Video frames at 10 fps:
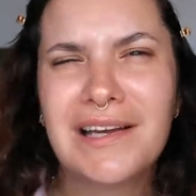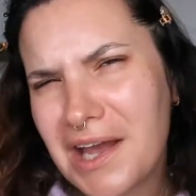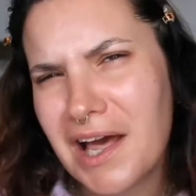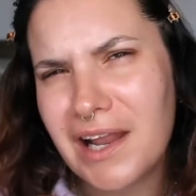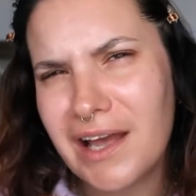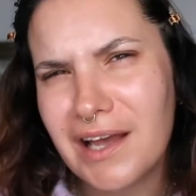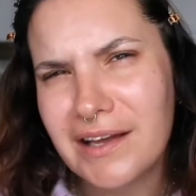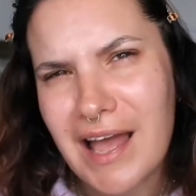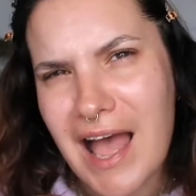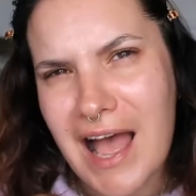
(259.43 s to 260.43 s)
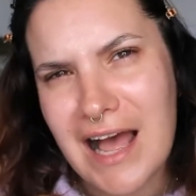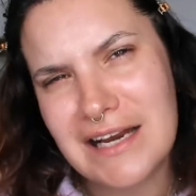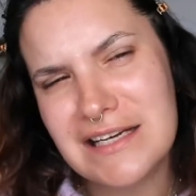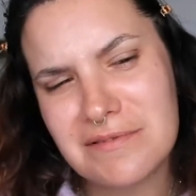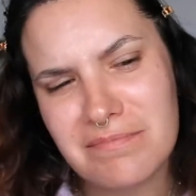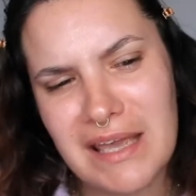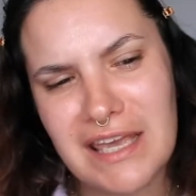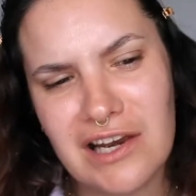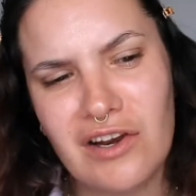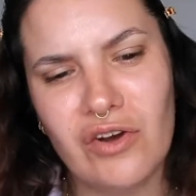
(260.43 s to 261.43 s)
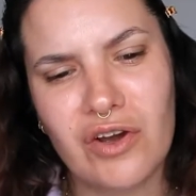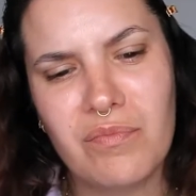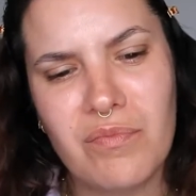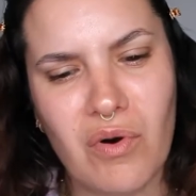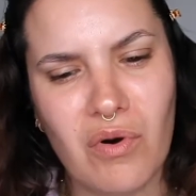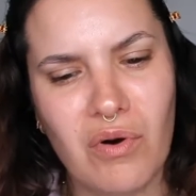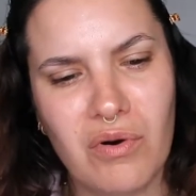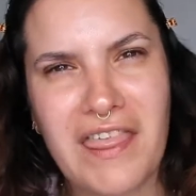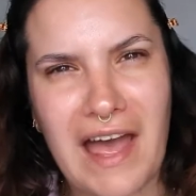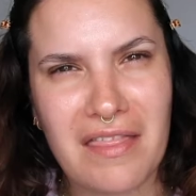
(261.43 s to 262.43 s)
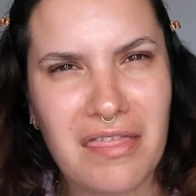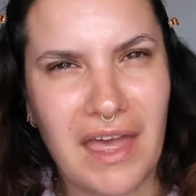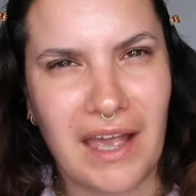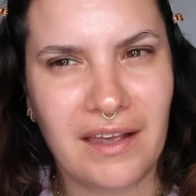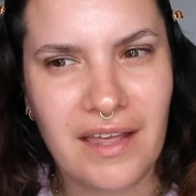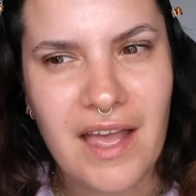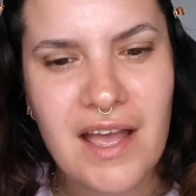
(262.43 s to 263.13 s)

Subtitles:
colour and make it look more that thing.